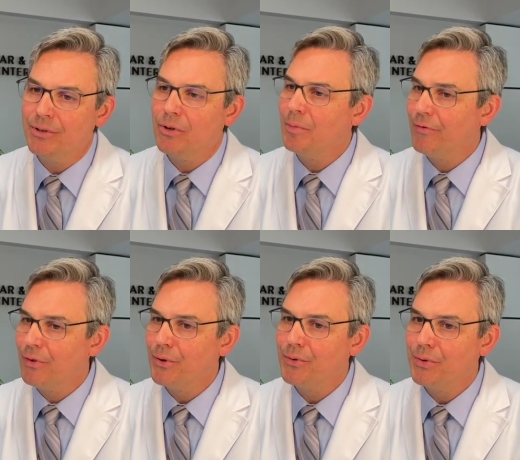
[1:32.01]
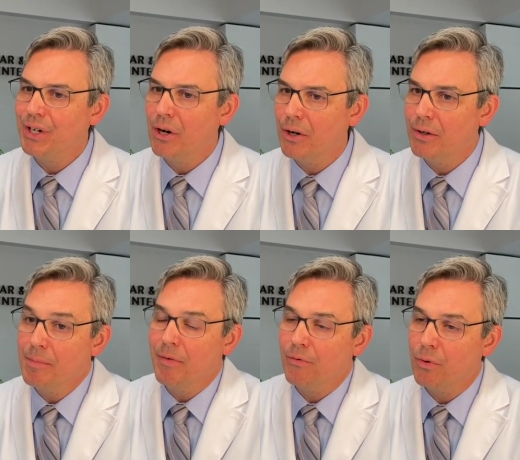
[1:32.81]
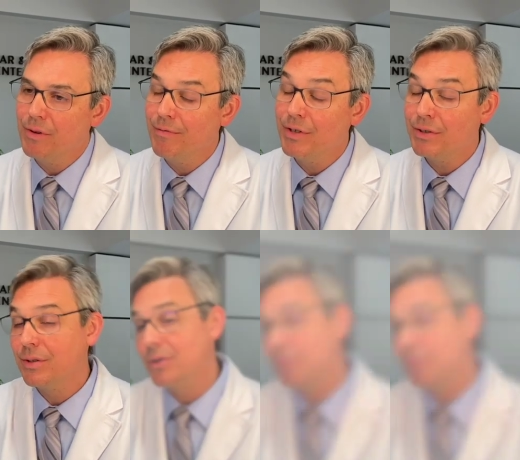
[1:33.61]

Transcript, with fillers: normal flow through the artery before the fistula is